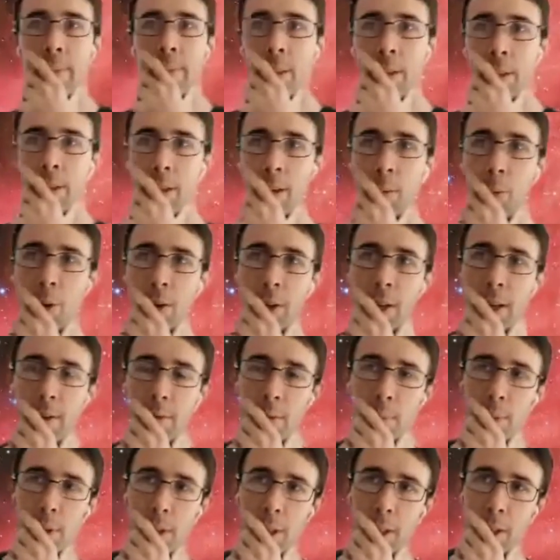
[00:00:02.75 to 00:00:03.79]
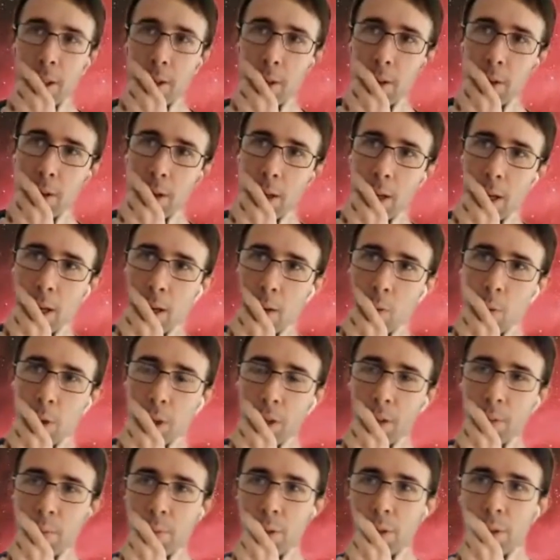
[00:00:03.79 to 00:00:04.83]
Good morning, everybody.
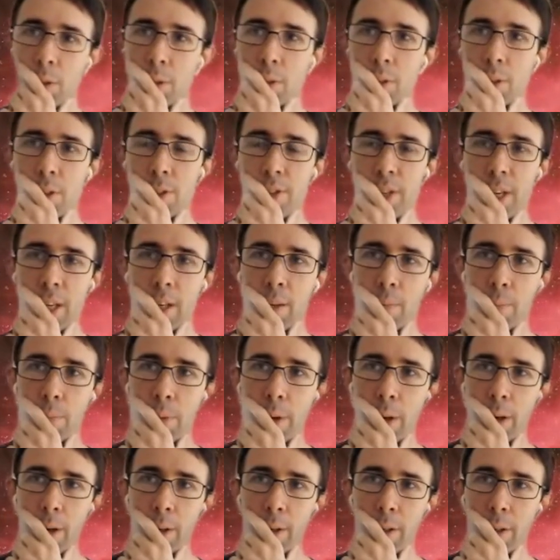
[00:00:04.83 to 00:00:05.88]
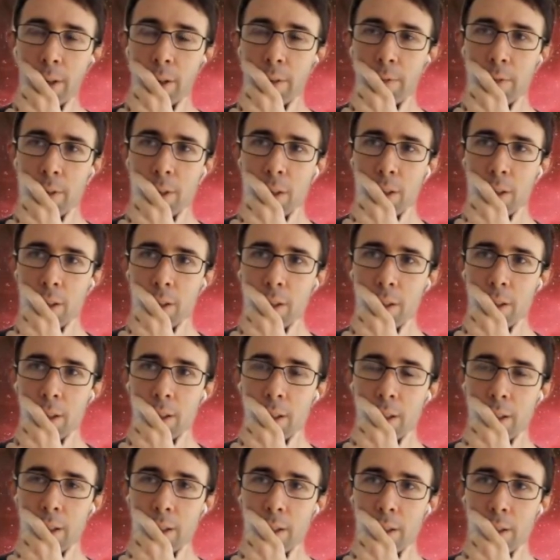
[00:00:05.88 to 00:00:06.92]
Welcome to the second part of
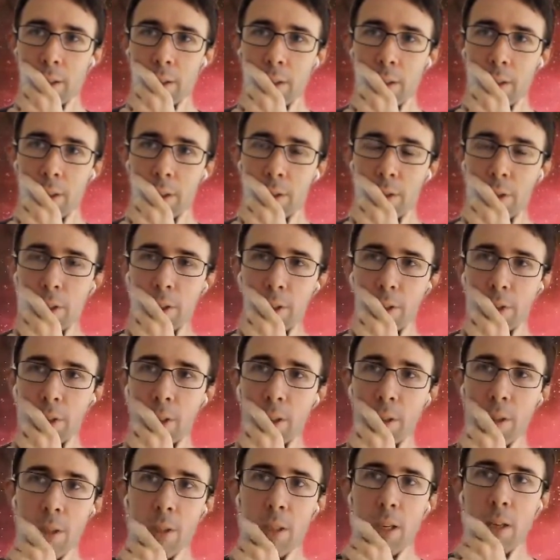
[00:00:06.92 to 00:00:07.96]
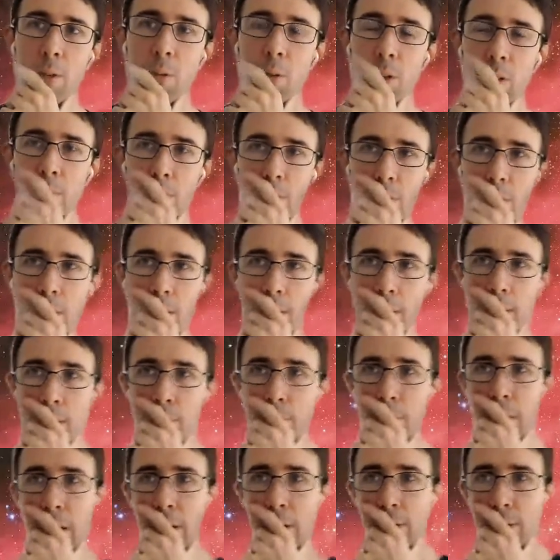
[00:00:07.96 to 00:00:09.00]
our engineering sync today. We're going to be talking
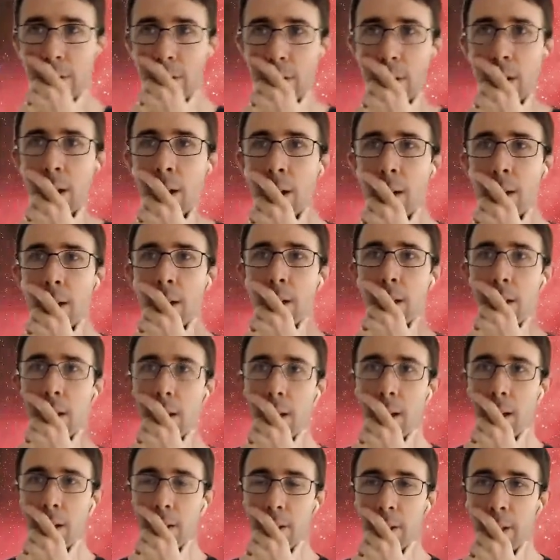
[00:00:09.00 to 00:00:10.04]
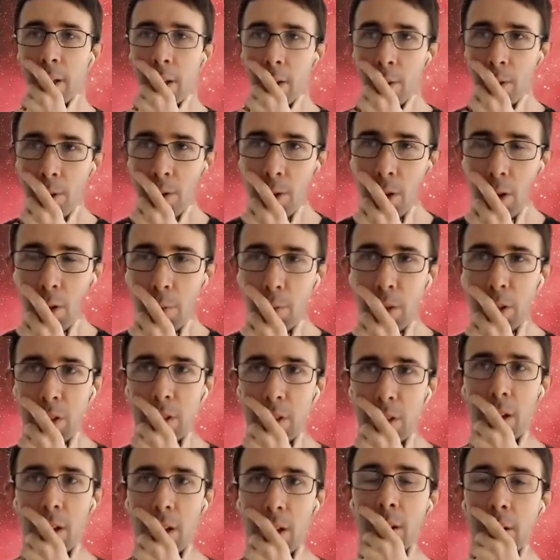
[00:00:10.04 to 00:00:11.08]
about Leo is going to be
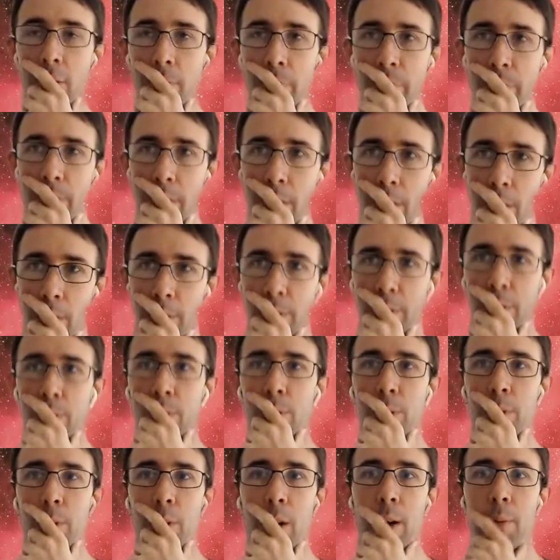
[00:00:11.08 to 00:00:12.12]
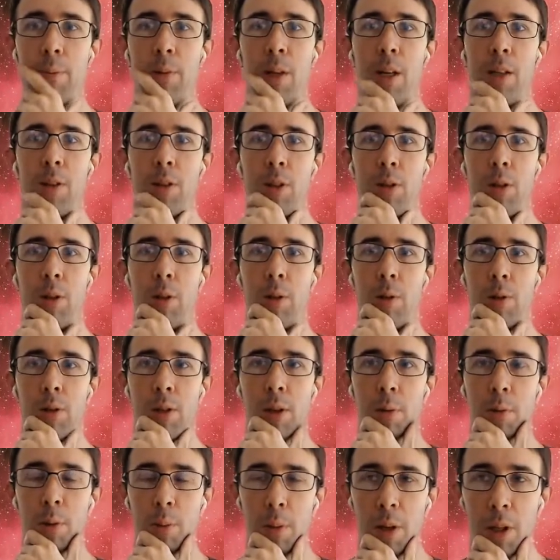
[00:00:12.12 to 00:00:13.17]
going through updates to
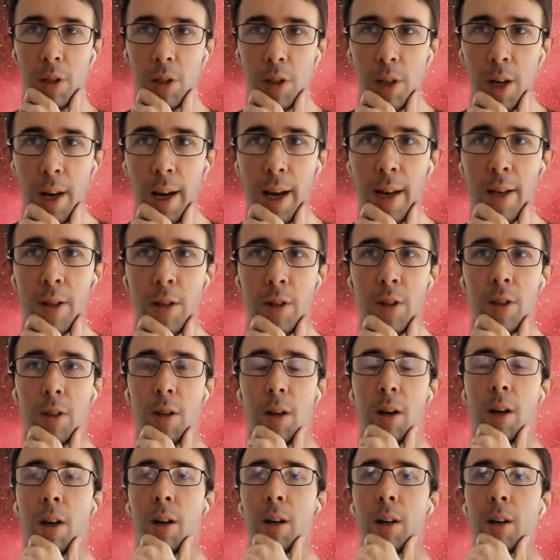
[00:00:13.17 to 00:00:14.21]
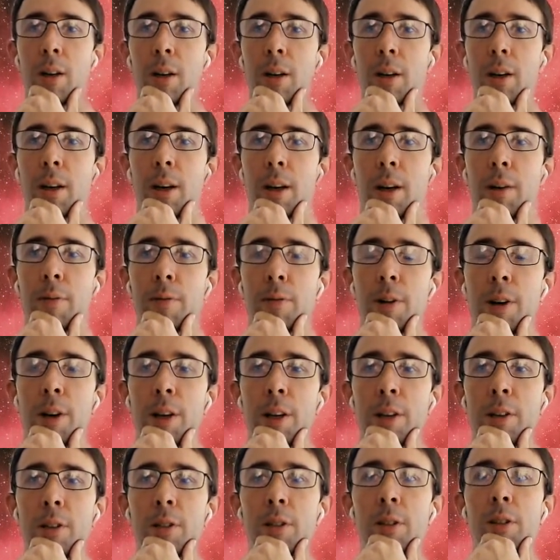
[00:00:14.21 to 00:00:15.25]
Subspace JS, our
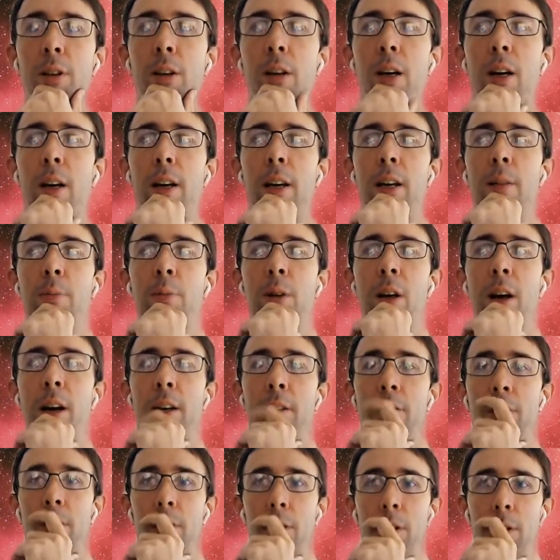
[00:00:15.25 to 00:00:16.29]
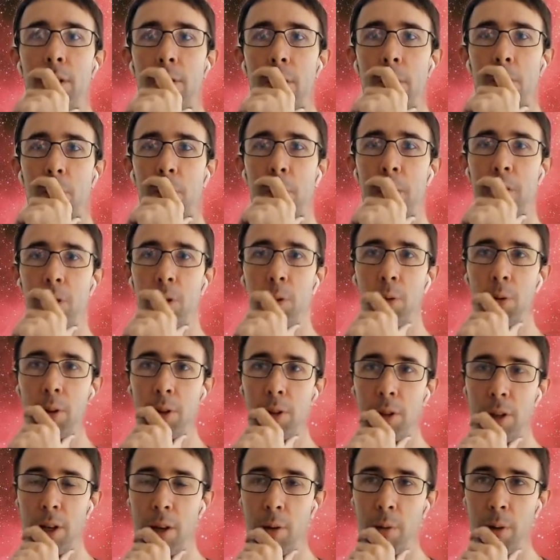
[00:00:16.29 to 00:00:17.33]
front-end API to the Subspace
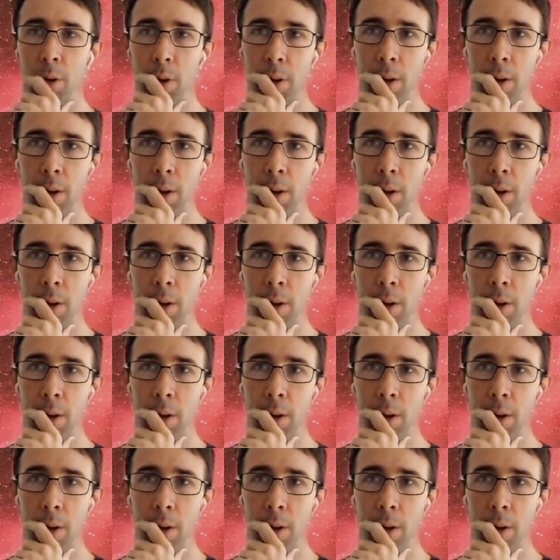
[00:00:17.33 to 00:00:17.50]
storage network.